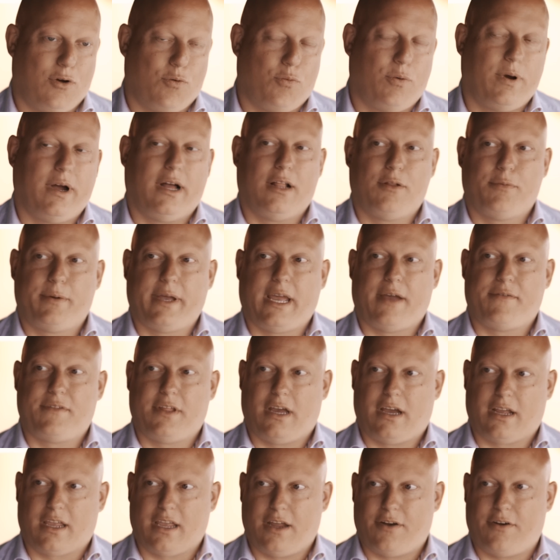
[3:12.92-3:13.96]
Well, we have the
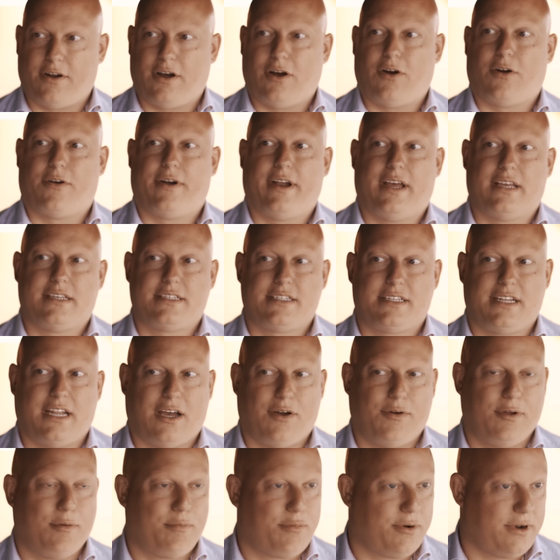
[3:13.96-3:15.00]
Agera RS
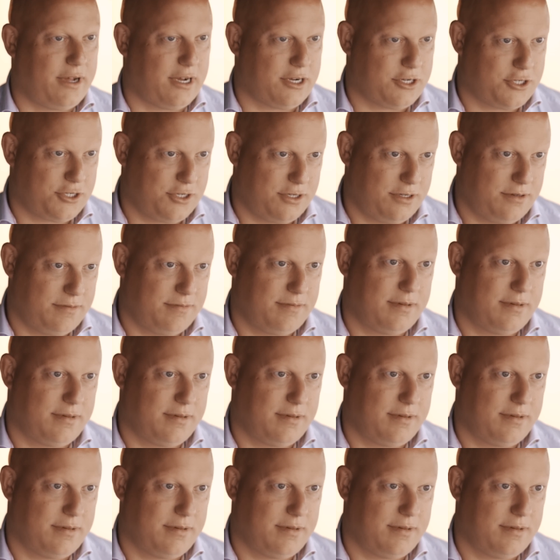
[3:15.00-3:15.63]
now in production,